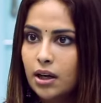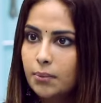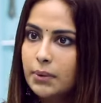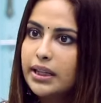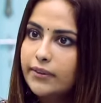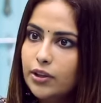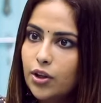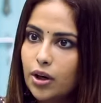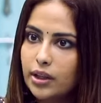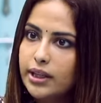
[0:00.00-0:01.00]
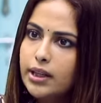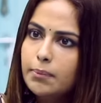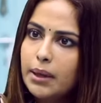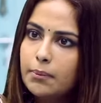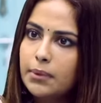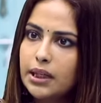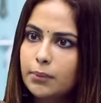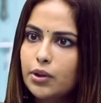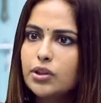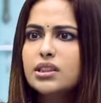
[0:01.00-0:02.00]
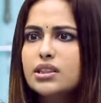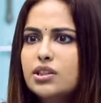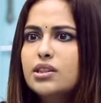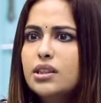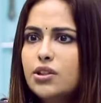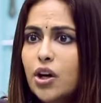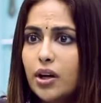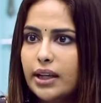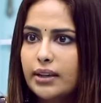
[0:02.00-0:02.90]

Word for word: Yeah. But they were not. They didn't make money because they just did not.